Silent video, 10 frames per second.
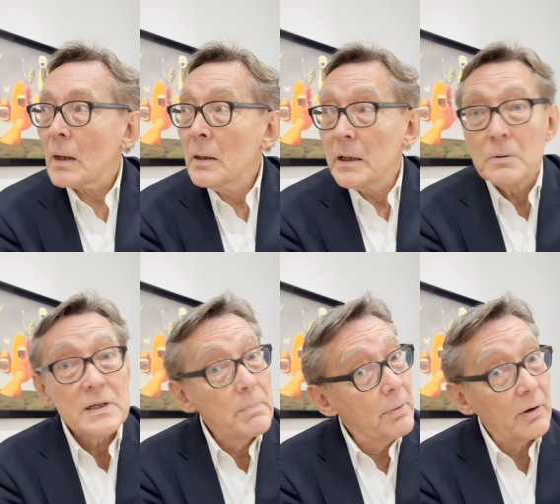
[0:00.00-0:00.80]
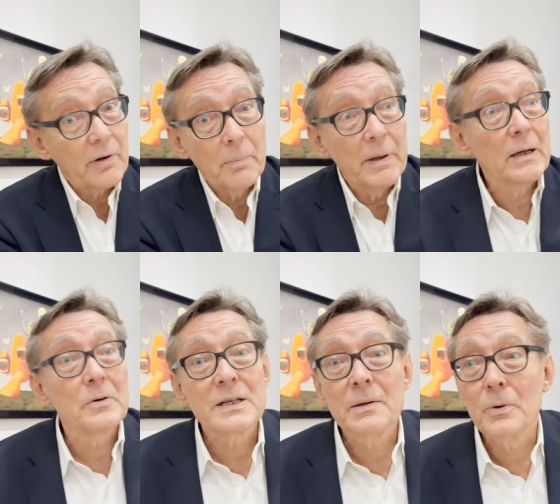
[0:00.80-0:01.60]
it was important
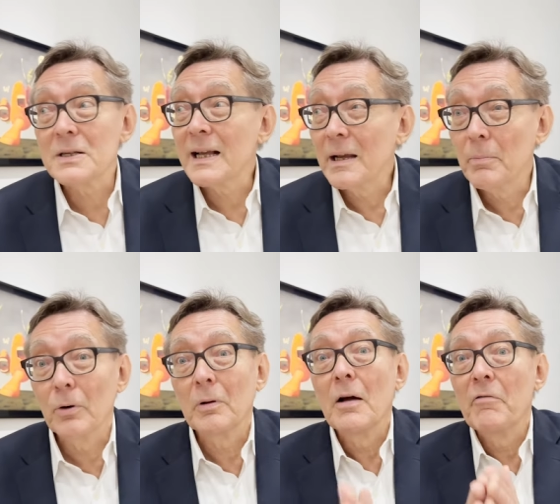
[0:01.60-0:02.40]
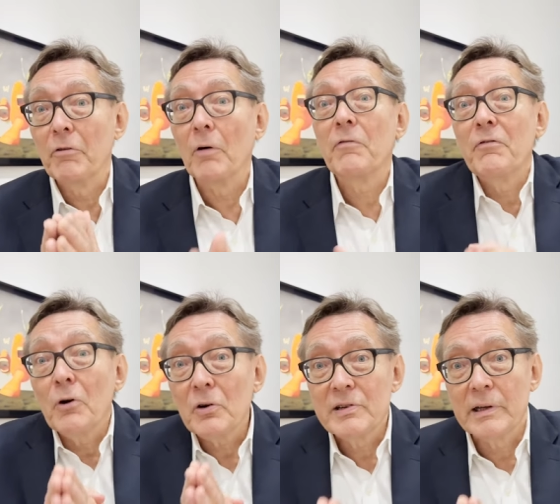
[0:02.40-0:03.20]
because he was able, for
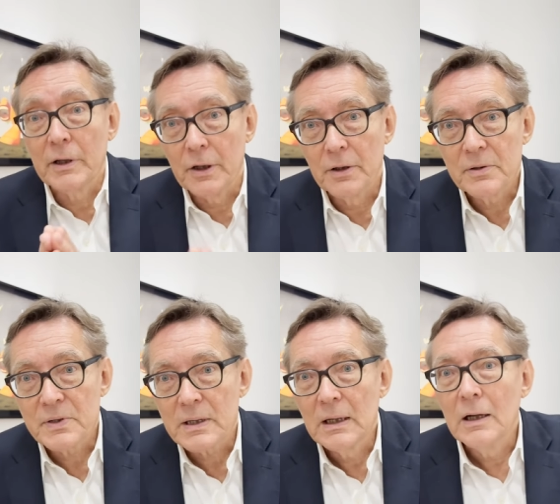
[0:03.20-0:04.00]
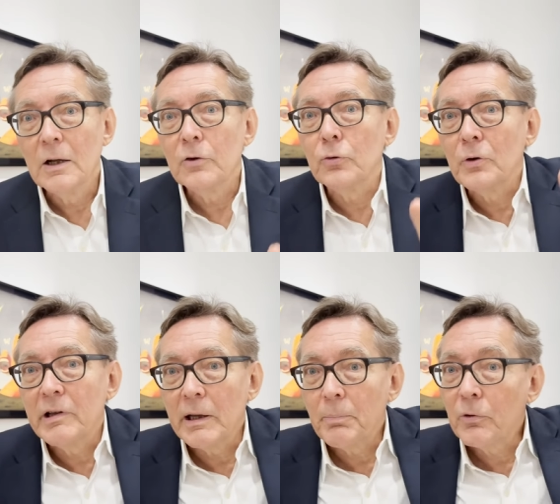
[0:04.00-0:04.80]
40 years, to
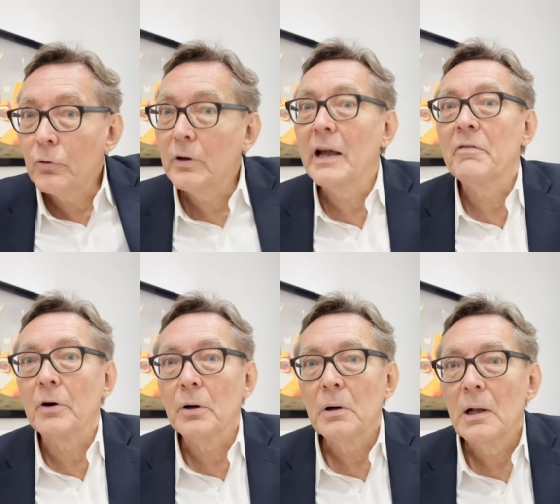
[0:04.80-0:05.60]
keep together